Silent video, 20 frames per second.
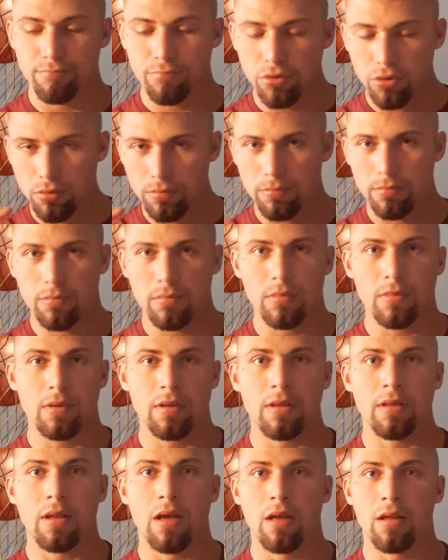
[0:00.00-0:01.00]
boop,
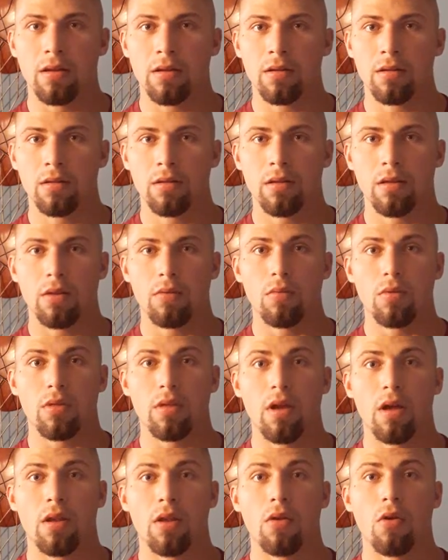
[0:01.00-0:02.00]
none. It was
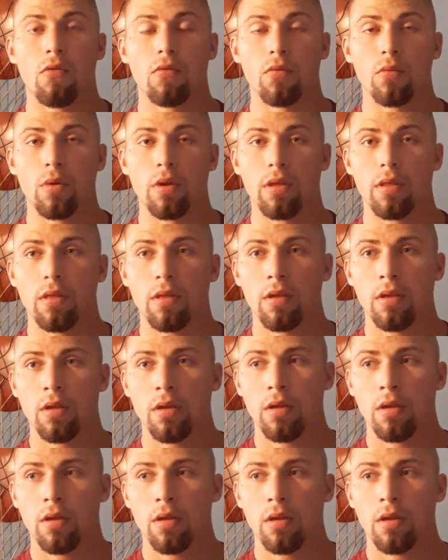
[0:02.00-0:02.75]
done and over with.